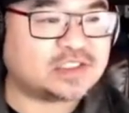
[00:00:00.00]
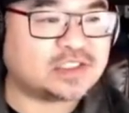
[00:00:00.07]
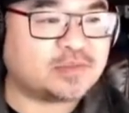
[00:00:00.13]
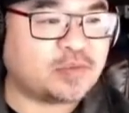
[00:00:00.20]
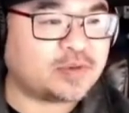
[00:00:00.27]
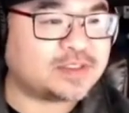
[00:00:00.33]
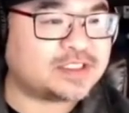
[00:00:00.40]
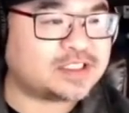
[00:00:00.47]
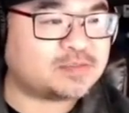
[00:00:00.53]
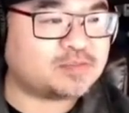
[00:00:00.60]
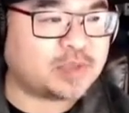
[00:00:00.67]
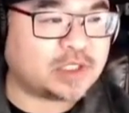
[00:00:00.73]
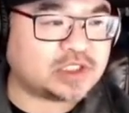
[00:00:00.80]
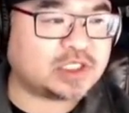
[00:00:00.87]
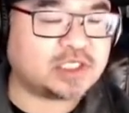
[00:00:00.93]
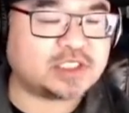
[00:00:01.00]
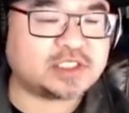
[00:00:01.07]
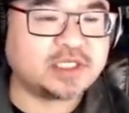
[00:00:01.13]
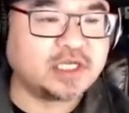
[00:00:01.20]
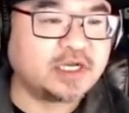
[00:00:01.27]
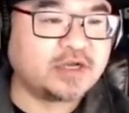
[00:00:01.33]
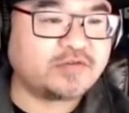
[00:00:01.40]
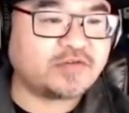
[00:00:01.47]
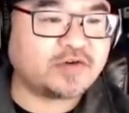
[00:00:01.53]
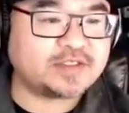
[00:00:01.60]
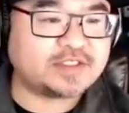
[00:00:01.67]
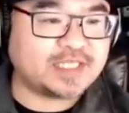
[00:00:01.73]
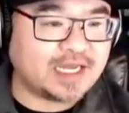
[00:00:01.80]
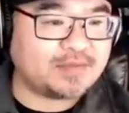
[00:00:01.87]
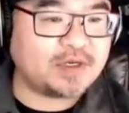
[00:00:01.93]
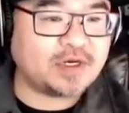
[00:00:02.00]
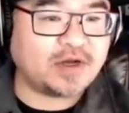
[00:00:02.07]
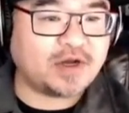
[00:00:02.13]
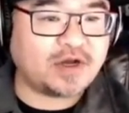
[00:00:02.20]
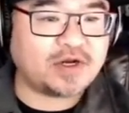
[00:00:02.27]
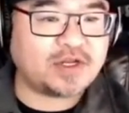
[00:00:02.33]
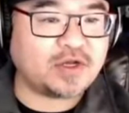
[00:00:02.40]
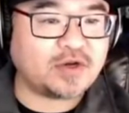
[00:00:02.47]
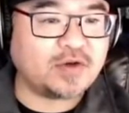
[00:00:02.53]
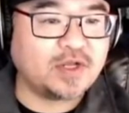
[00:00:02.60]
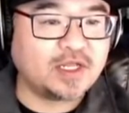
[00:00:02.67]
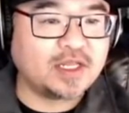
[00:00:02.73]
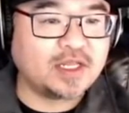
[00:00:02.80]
support specialist for Diamond Audio.